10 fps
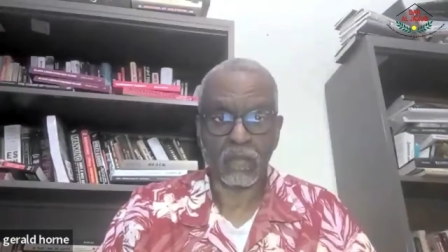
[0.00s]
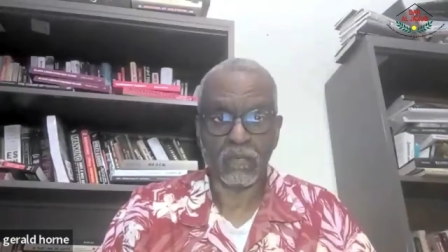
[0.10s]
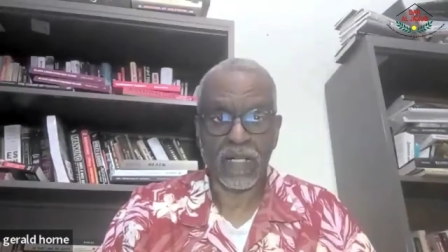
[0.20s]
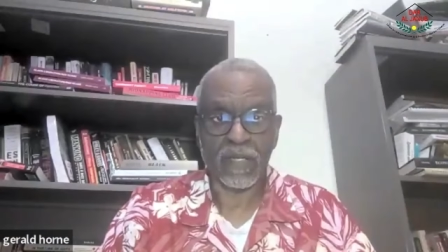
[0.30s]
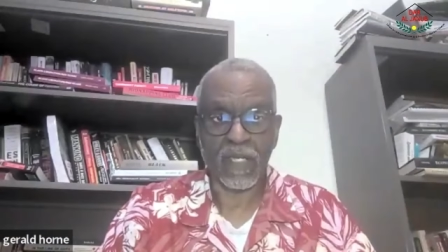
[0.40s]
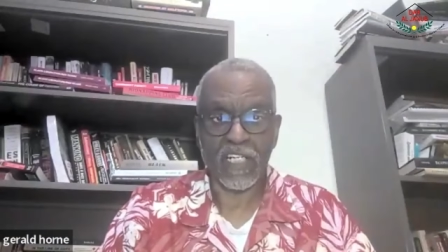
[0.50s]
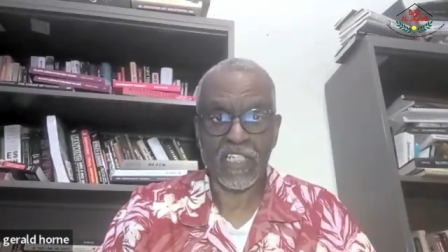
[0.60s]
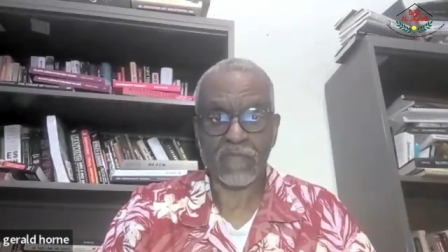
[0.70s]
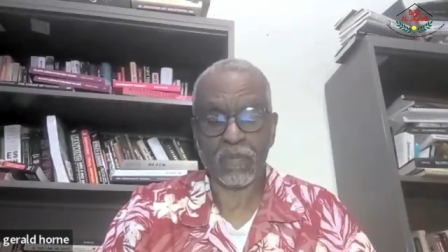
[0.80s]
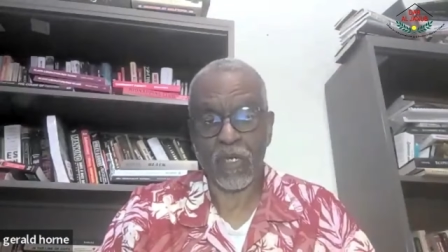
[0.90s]
by the
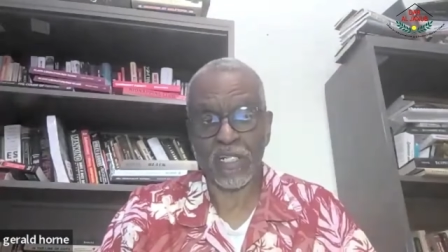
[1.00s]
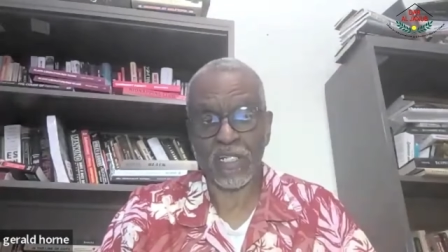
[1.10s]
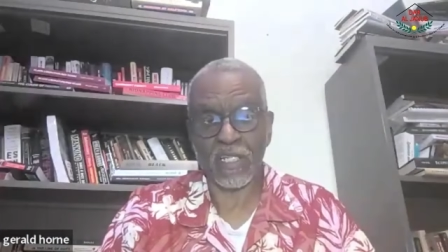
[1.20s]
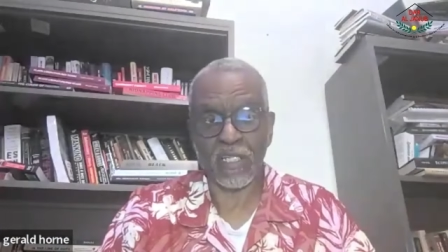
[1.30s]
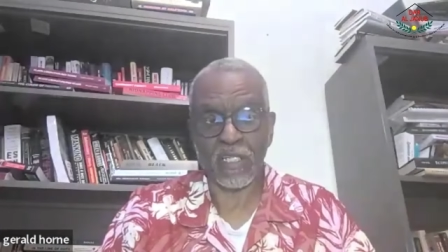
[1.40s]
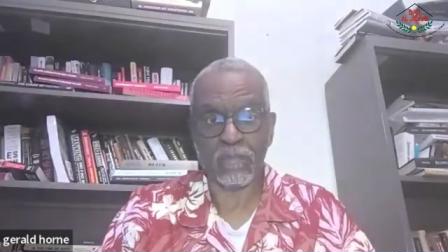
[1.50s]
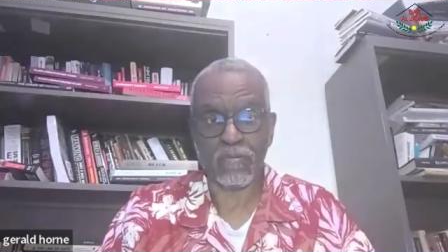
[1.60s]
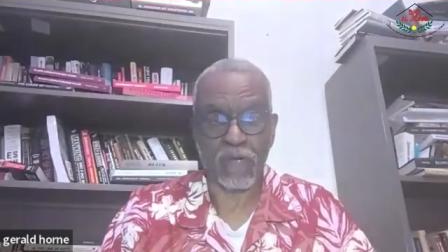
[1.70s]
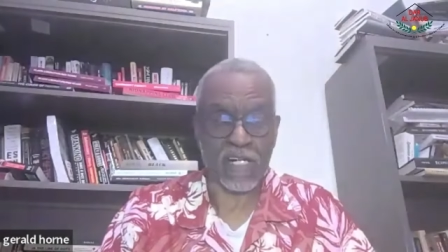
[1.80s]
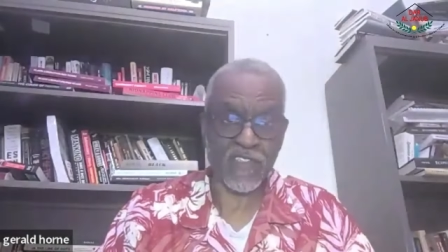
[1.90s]
exploited and the
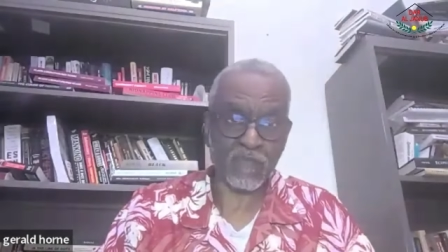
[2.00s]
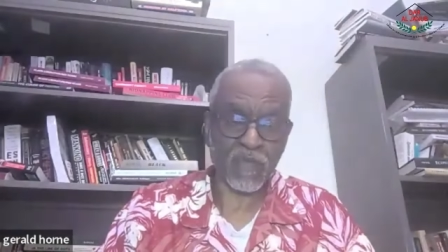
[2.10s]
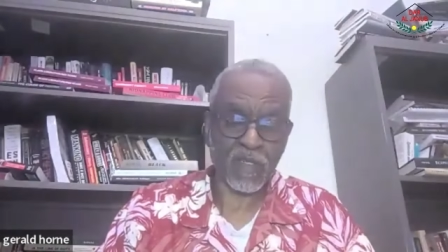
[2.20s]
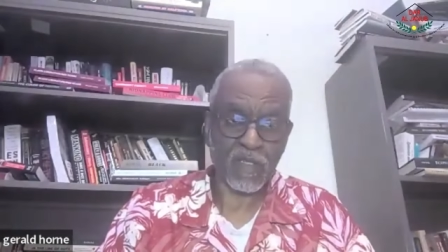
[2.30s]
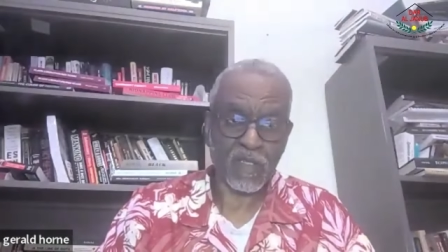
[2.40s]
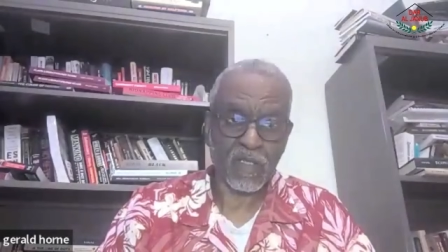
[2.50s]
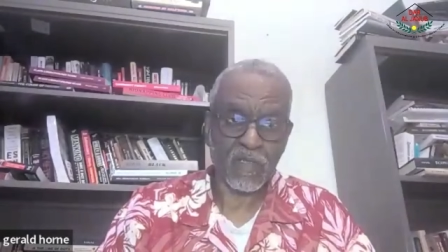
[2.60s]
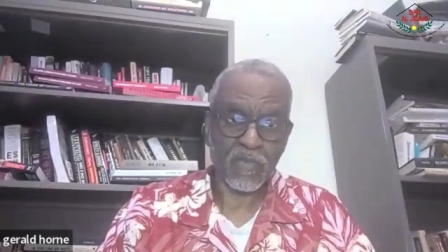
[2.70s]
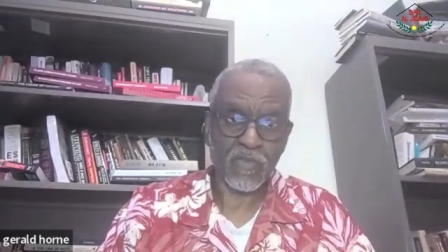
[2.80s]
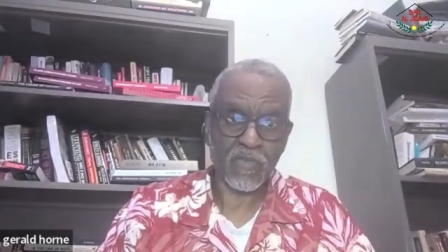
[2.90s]
oppressed
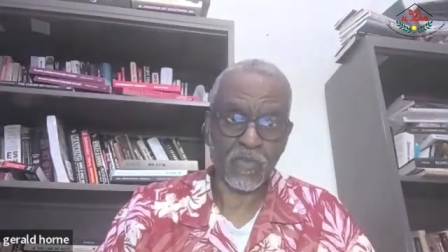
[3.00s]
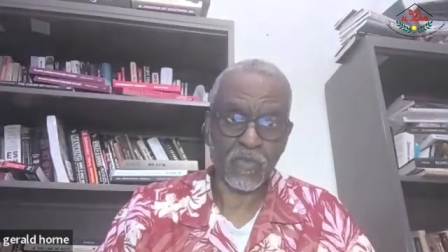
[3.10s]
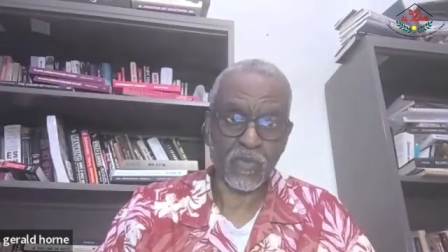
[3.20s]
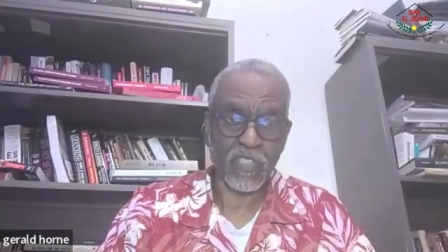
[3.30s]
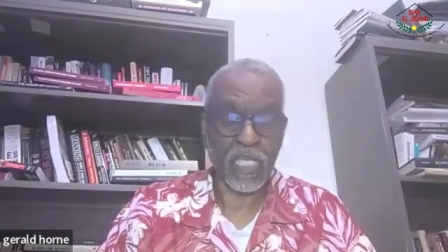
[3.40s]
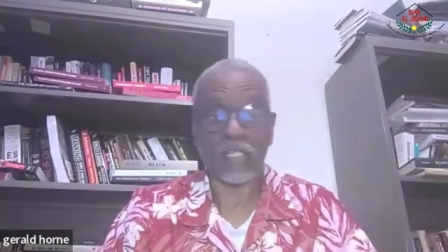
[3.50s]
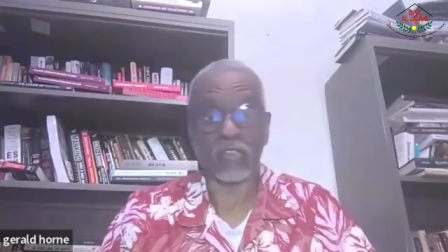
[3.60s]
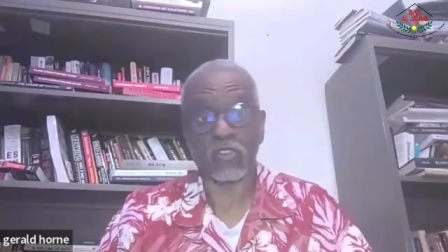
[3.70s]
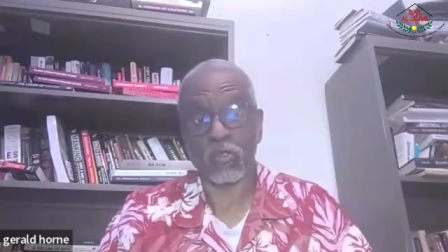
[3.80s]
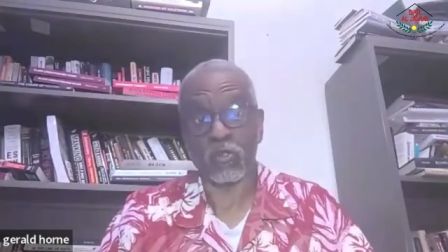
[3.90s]
to take
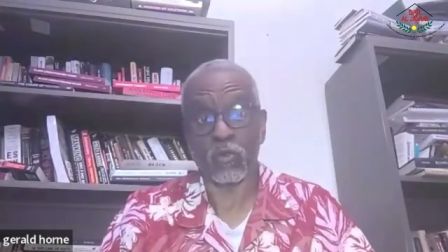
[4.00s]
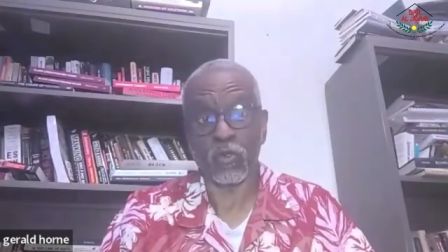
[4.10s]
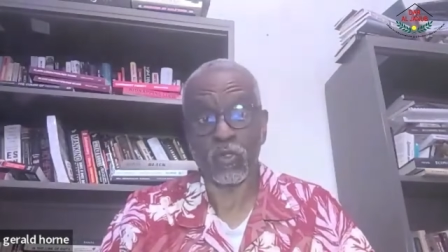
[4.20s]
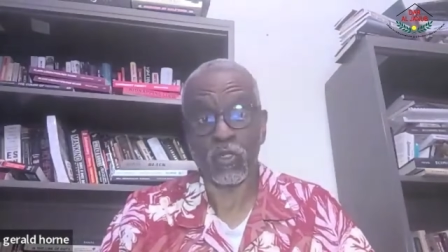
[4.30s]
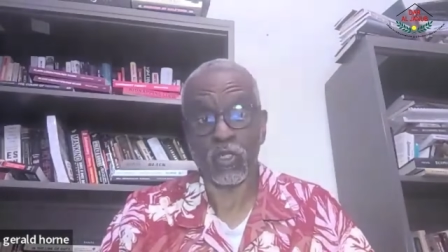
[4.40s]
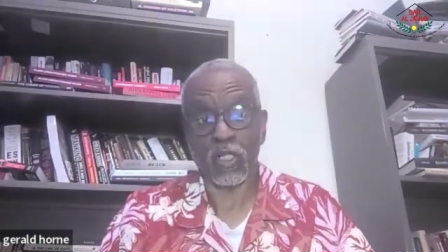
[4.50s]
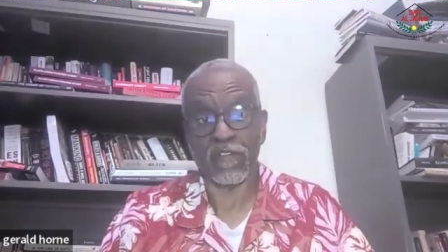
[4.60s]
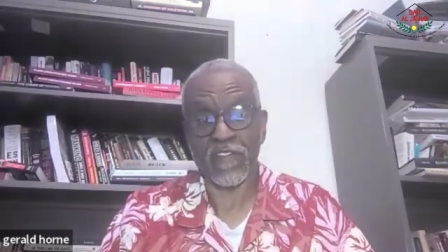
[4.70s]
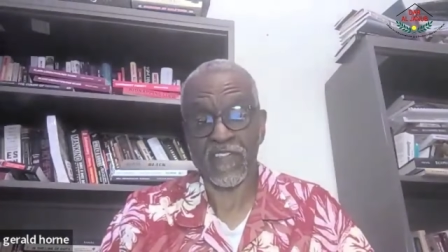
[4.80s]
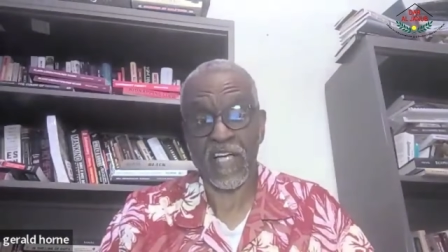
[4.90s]
control of
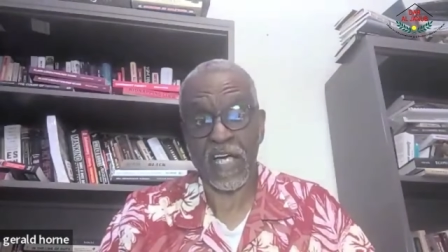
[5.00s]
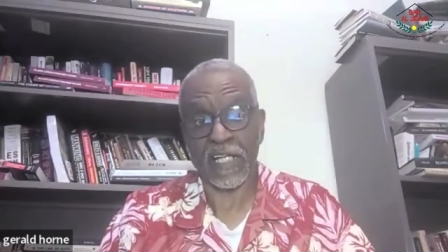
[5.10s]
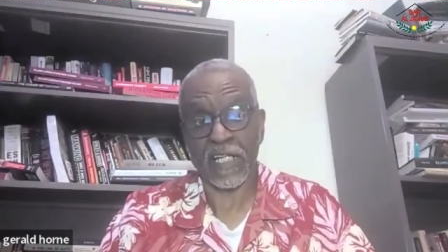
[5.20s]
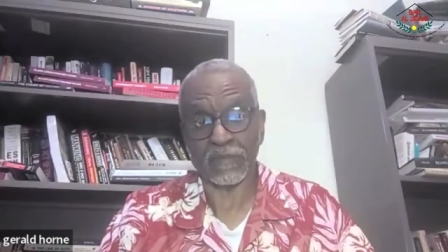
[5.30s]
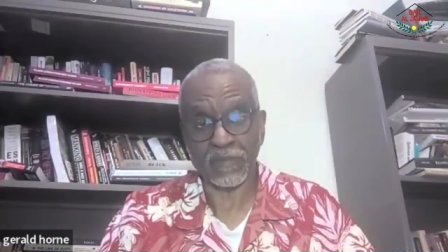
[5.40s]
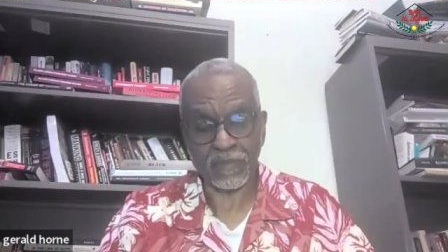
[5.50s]
society.